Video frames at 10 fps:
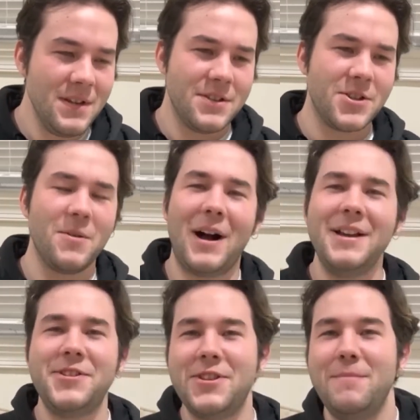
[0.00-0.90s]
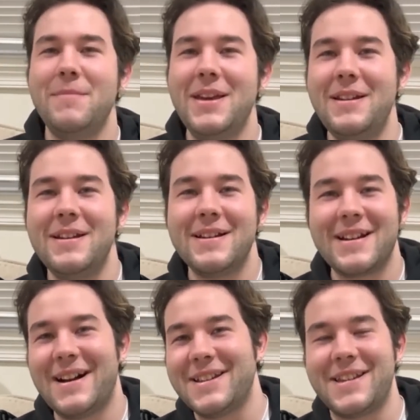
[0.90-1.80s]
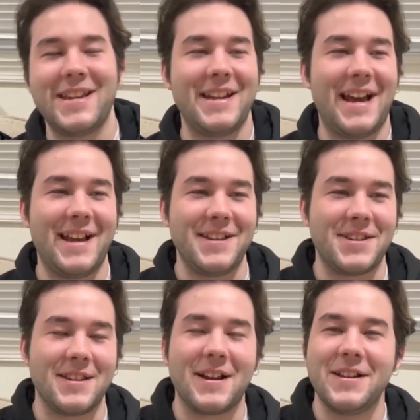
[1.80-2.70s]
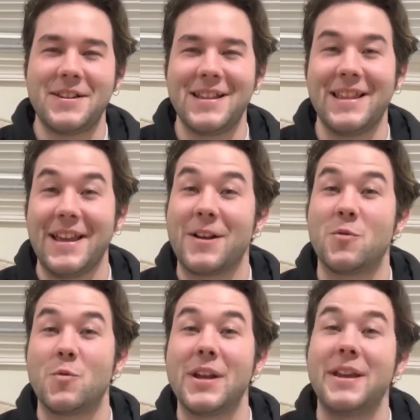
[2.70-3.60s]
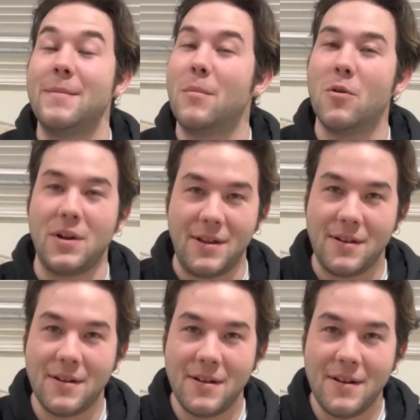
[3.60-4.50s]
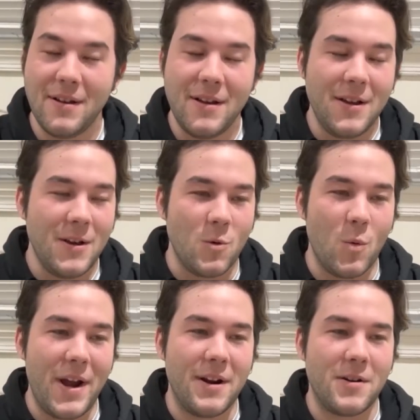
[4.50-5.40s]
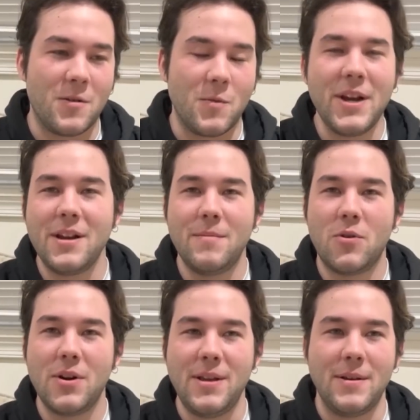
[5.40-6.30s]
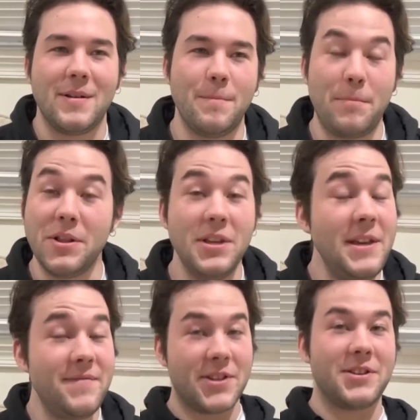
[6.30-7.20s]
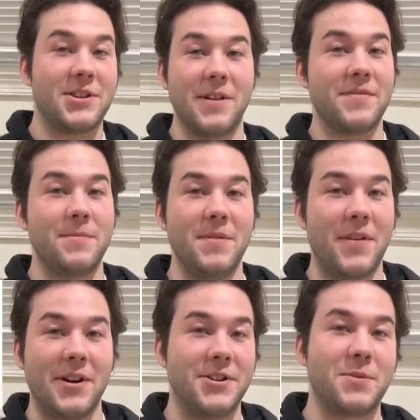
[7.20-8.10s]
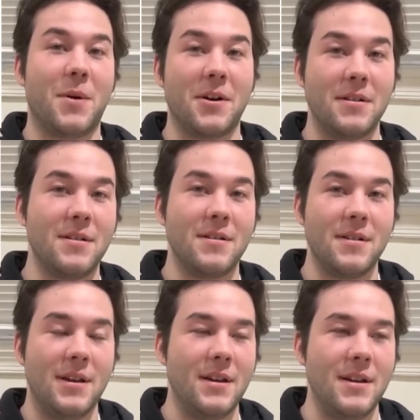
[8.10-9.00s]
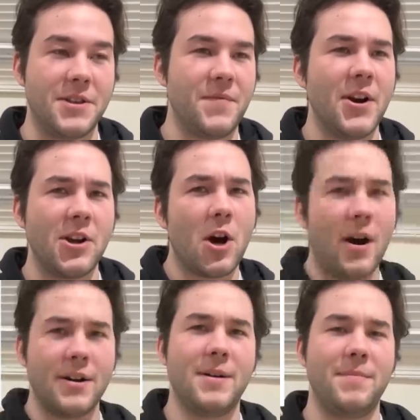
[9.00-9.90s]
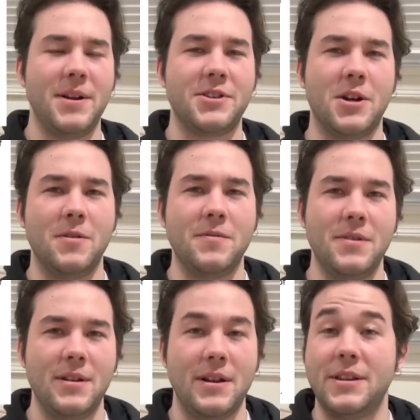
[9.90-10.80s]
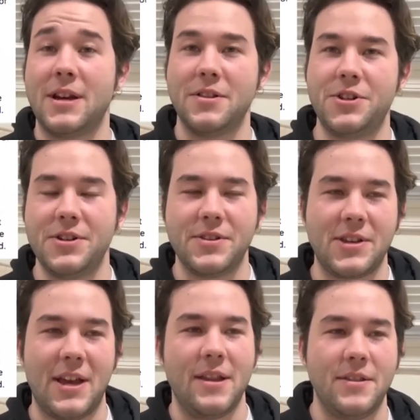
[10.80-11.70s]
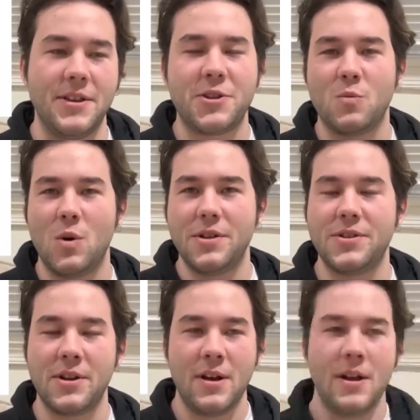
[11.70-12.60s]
So I see mid content as content like Rick and Morty, where Rick and Morty believes itself to be very smart. It's very caught up in its own intelligence, and this was